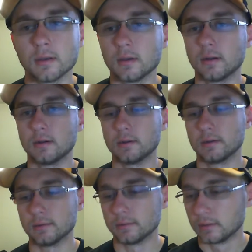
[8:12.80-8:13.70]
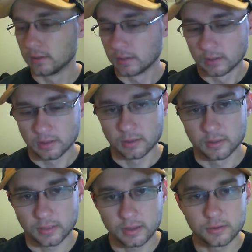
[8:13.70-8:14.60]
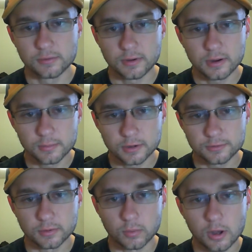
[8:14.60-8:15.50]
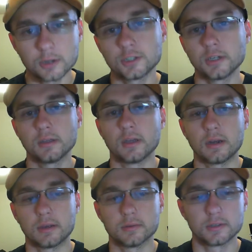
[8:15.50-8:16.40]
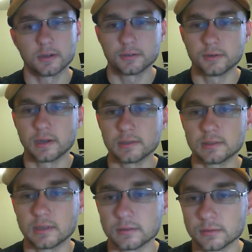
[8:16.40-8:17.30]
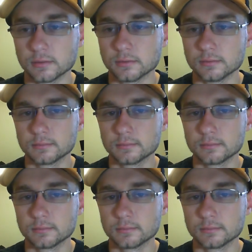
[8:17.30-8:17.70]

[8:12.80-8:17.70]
Thank you very much for watching, and I will talk to you guys again soon.